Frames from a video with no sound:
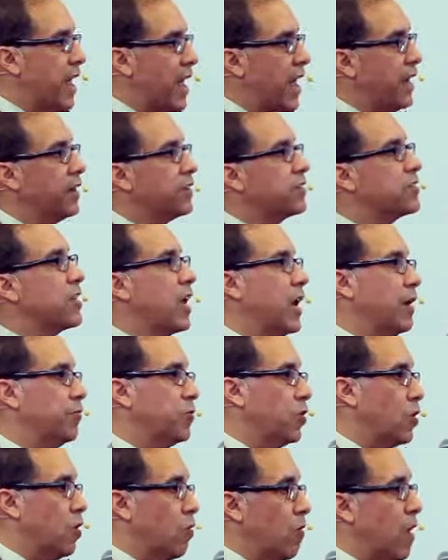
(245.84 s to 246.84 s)
Dad, it's
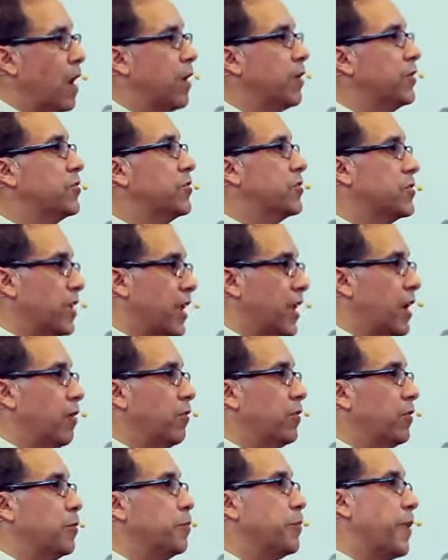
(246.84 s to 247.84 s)
time to go out into
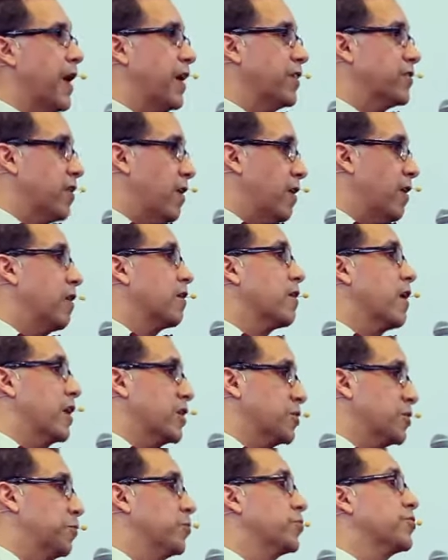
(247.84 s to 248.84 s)
town and pass out our
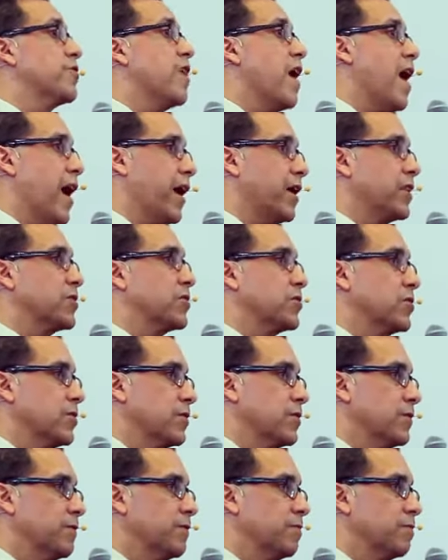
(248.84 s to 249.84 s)
gospel
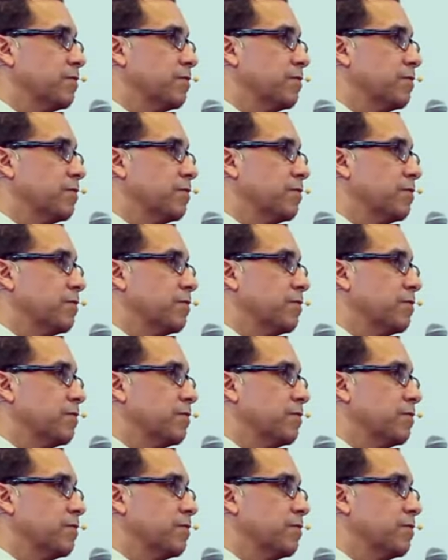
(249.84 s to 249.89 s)
tracts.